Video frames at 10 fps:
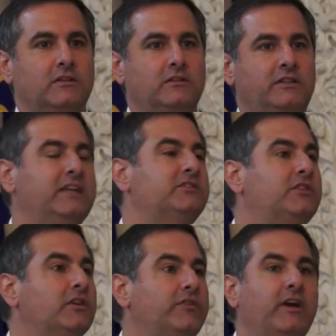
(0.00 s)
Yes,
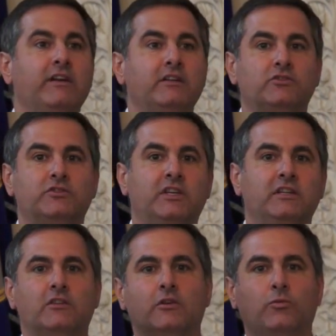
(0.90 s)
they're very interested
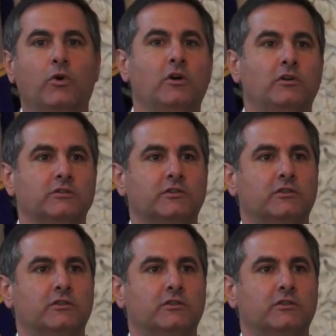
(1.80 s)
in the world,